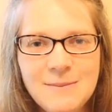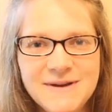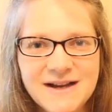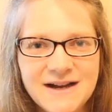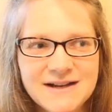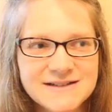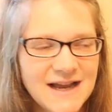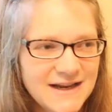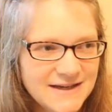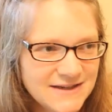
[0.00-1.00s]
because
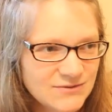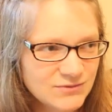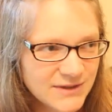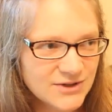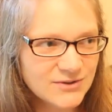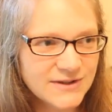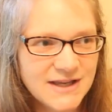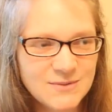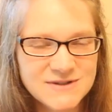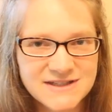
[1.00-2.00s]
I
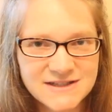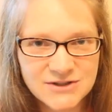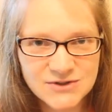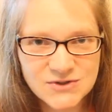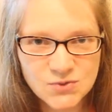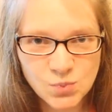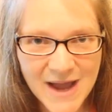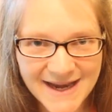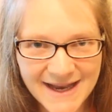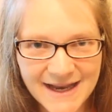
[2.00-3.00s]
literally would sit in there
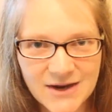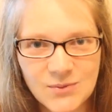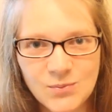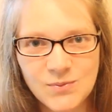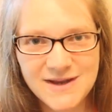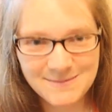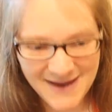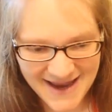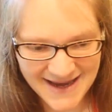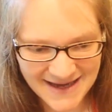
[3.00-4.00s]
sweating in
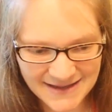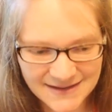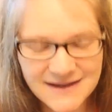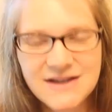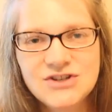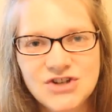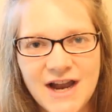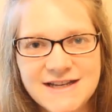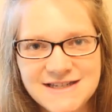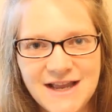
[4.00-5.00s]
pain
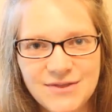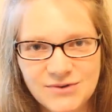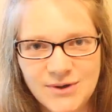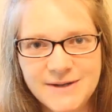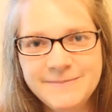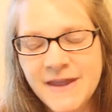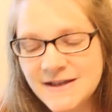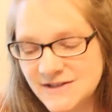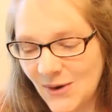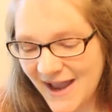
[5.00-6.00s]
trying to get through it.
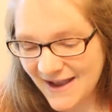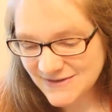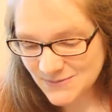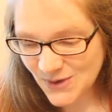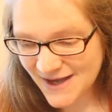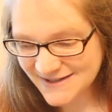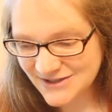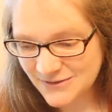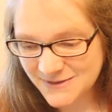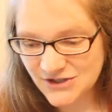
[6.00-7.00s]
So I have some products
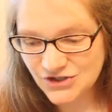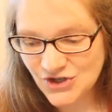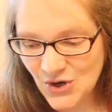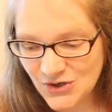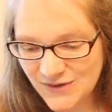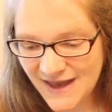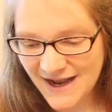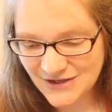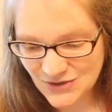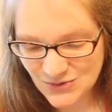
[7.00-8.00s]
that I'm going to show you that
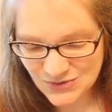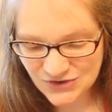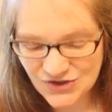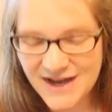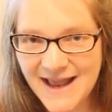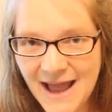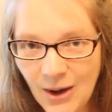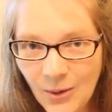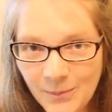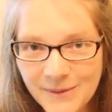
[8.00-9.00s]
I use to try to
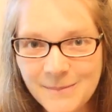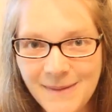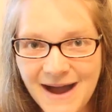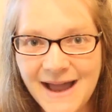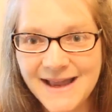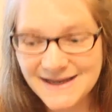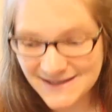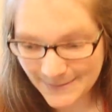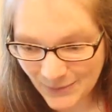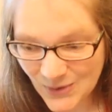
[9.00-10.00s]
help my
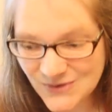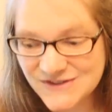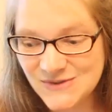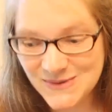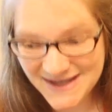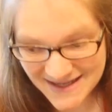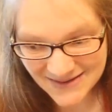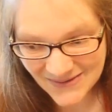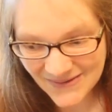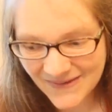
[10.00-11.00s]
nipples to
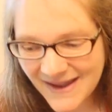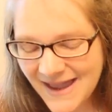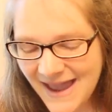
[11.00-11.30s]
heal,